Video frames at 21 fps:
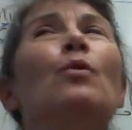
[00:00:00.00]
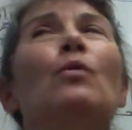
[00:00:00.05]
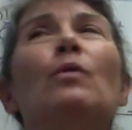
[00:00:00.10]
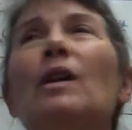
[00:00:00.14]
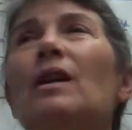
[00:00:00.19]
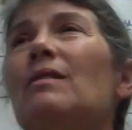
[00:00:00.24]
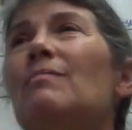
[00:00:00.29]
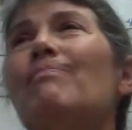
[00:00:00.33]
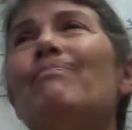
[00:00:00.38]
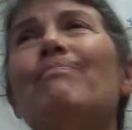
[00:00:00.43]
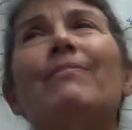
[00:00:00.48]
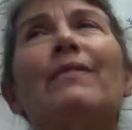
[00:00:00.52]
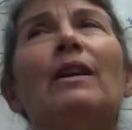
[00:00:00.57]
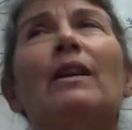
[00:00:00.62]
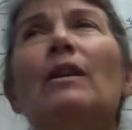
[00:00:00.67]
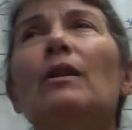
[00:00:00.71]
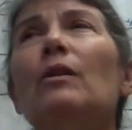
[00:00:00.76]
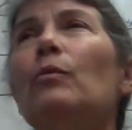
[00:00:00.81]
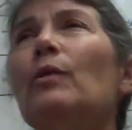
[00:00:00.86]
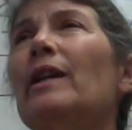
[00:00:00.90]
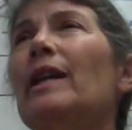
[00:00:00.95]
It
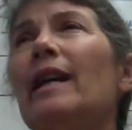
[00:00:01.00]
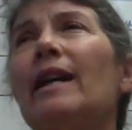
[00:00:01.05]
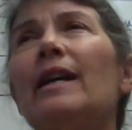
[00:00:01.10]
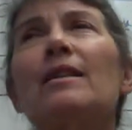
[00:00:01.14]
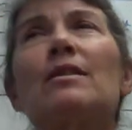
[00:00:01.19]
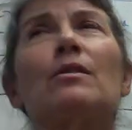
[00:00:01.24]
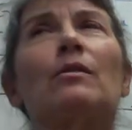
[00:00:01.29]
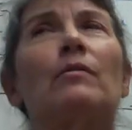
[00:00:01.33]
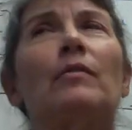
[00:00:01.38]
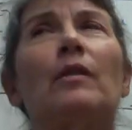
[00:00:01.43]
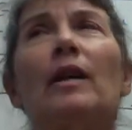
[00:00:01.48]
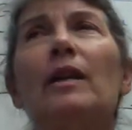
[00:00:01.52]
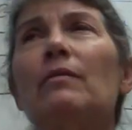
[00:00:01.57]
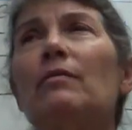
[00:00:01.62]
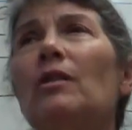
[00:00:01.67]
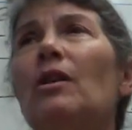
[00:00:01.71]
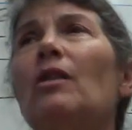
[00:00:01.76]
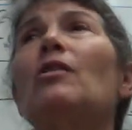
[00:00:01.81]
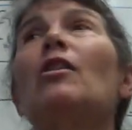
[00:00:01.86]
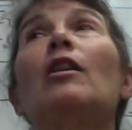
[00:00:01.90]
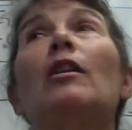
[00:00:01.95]
we can't survive
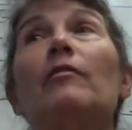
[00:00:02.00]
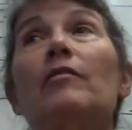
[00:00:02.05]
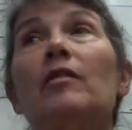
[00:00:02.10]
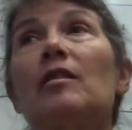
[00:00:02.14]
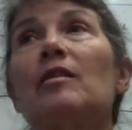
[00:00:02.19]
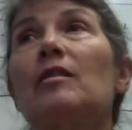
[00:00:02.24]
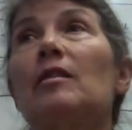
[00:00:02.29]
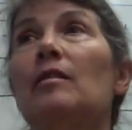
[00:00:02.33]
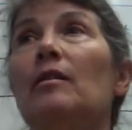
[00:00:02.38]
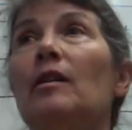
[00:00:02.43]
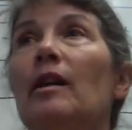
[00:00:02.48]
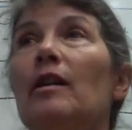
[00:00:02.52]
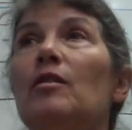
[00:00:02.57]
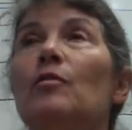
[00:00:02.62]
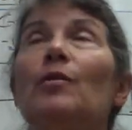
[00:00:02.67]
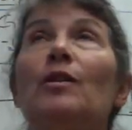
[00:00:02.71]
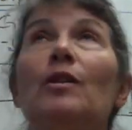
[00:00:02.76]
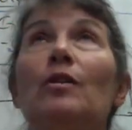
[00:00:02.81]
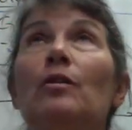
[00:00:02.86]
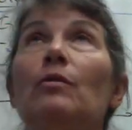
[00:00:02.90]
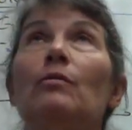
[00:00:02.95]
long, obviously, you guys.
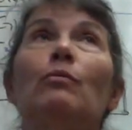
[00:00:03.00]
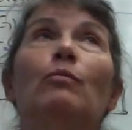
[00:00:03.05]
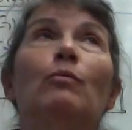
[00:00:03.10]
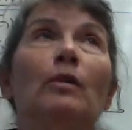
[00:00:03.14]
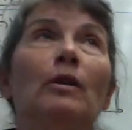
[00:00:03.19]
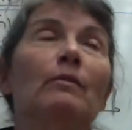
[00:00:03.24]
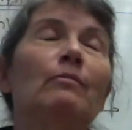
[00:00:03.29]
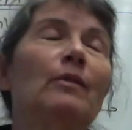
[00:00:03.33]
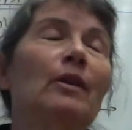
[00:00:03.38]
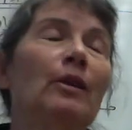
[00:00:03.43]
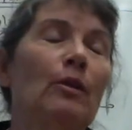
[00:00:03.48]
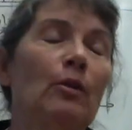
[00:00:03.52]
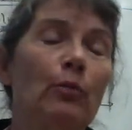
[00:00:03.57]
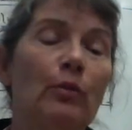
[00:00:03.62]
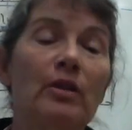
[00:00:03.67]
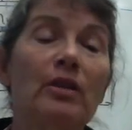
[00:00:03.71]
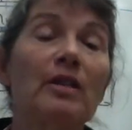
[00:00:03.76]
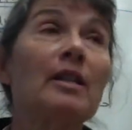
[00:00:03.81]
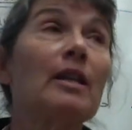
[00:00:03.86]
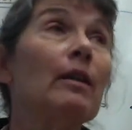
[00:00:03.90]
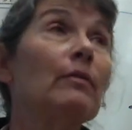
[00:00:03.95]
We know we're you know
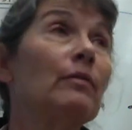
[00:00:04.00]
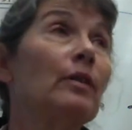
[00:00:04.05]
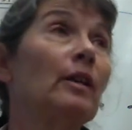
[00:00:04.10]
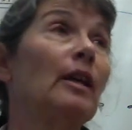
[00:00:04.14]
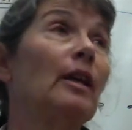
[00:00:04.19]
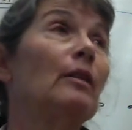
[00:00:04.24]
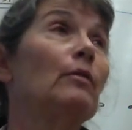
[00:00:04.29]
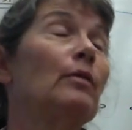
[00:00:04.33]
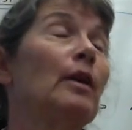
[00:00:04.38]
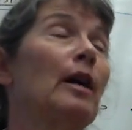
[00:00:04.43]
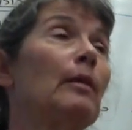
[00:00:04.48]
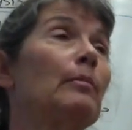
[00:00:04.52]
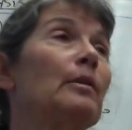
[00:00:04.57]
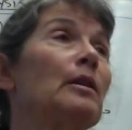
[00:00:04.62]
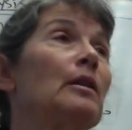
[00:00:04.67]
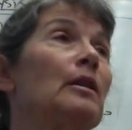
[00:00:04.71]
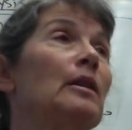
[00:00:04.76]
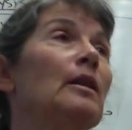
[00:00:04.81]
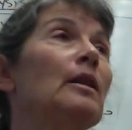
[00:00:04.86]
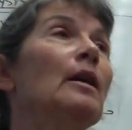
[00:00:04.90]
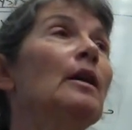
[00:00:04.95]
we'll suffocate
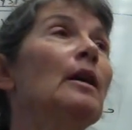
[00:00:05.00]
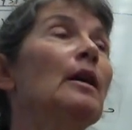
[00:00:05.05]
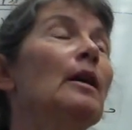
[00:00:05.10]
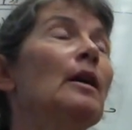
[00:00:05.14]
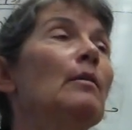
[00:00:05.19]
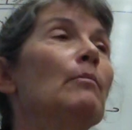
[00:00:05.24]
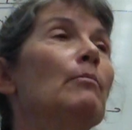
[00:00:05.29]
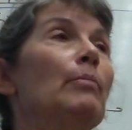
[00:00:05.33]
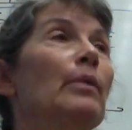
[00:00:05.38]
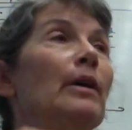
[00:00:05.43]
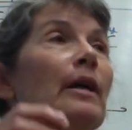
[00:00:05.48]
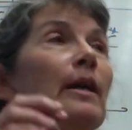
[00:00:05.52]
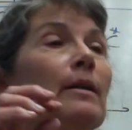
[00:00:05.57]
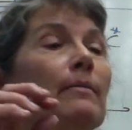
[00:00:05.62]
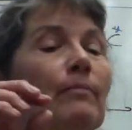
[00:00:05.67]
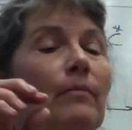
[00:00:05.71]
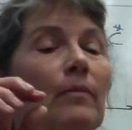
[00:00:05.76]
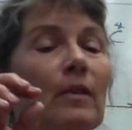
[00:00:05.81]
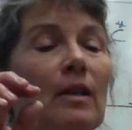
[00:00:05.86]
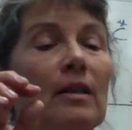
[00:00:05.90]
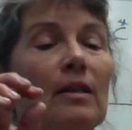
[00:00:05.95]
rapidly,
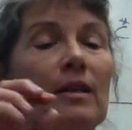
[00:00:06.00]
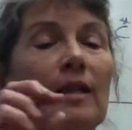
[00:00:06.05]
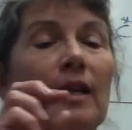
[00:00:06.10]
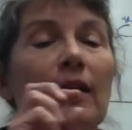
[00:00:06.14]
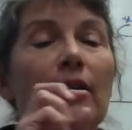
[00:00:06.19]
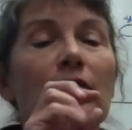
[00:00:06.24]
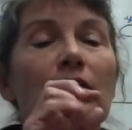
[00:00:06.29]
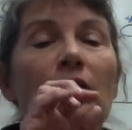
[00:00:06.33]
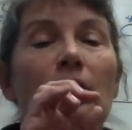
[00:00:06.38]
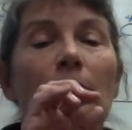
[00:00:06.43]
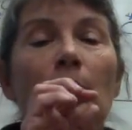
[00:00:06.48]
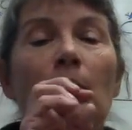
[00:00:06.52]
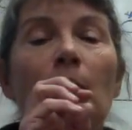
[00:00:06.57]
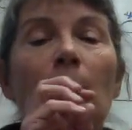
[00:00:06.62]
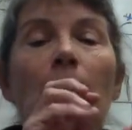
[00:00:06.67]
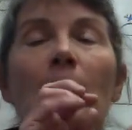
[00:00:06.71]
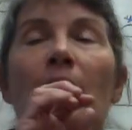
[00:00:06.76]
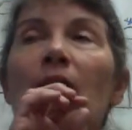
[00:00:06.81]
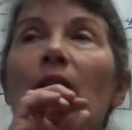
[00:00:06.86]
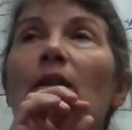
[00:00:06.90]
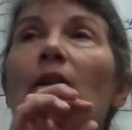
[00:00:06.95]
but the cells can maybe
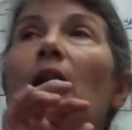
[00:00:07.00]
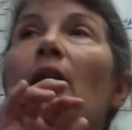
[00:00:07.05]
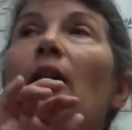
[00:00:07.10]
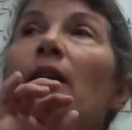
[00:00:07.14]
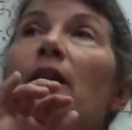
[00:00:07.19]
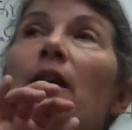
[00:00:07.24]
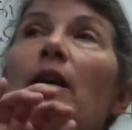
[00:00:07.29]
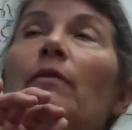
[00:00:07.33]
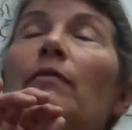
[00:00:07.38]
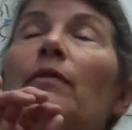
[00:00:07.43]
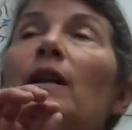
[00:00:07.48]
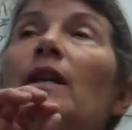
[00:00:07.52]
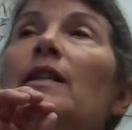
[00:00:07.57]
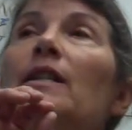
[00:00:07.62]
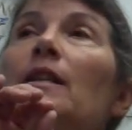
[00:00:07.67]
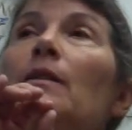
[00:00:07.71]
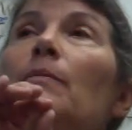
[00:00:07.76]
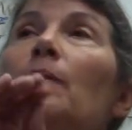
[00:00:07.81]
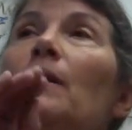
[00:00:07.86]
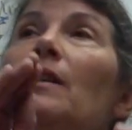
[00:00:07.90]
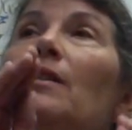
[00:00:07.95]
make a, enough
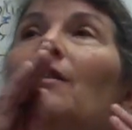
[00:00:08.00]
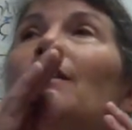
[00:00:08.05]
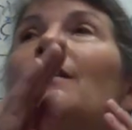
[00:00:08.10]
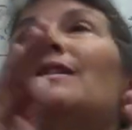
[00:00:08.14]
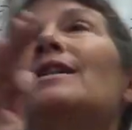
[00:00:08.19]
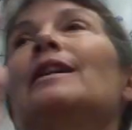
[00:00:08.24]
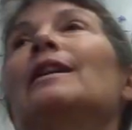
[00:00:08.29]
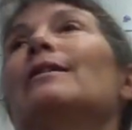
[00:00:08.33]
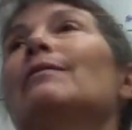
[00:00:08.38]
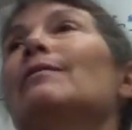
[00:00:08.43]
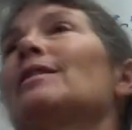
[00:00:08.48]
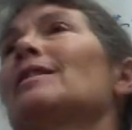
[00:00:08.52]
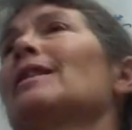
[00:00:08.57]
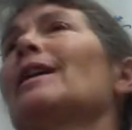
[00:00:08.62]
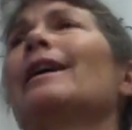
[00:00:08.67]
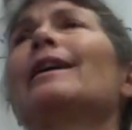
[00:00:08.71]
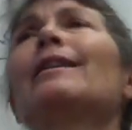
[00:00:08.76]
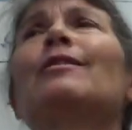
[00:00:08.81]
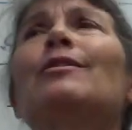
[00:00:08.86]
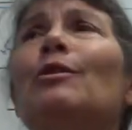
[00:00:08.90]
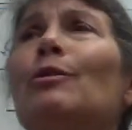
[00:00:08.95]
ATP just to give us
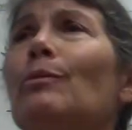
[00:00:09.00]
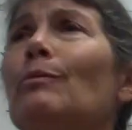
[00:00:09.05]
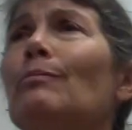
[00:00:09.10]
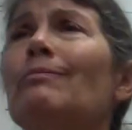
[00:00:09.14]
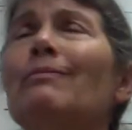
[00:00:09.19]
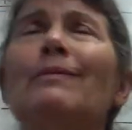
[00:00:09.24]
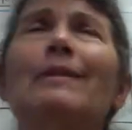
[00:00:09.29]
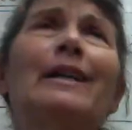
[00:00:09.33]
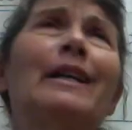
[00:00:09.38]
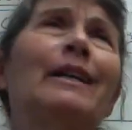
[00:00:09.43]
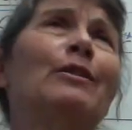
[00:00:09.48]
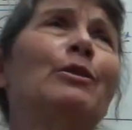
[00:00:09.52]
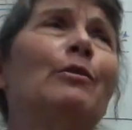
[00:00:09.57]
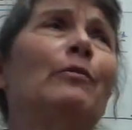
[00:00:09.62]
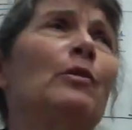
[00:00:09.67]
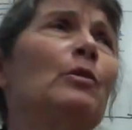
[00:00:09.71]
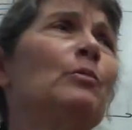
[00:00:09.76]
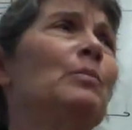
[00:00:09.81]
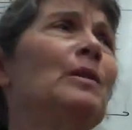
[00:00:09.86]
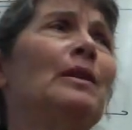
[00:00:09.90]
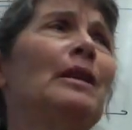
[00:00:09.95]
I don't know I don't know if
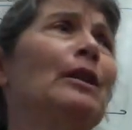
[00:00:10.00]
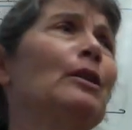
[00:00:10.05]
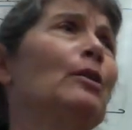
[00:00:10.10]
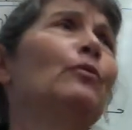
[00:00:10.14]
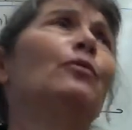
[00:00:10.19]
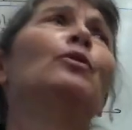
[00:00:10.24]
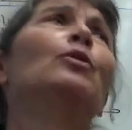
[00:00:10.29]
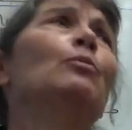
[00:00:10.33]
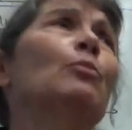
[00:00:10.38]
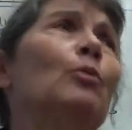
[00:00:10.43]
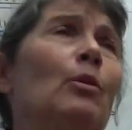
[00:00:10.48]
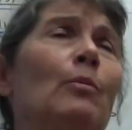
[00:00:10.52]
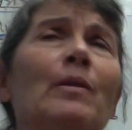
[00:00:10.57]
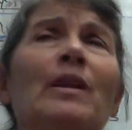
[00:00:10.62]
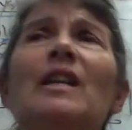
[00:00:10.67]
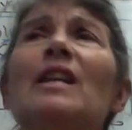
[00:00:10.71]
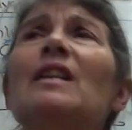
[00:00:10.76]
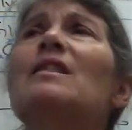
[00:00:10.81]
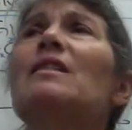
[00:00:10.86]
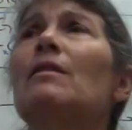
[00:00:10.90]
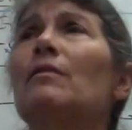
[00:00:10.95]
it would be like a few more
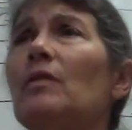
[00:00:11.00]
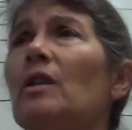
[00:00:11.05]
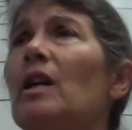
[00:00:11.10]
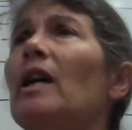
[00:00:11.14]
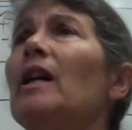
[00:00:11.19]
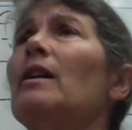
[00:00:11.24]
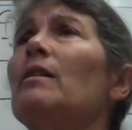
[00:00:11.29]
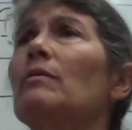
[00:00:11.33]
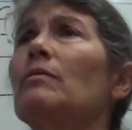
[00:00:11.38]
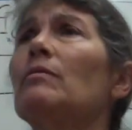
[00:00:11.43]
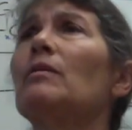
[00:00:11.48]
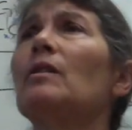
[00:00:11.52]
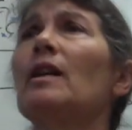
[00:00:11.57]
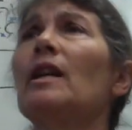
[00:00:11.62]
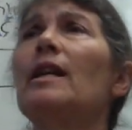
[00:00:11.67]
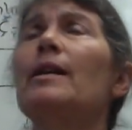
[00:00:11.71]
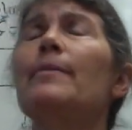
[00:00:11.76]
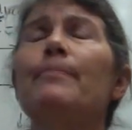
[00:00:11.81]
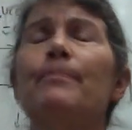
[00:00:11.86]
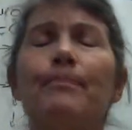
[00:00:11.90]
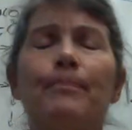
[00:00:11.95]
minutes of life,
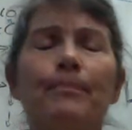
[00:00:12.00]
right?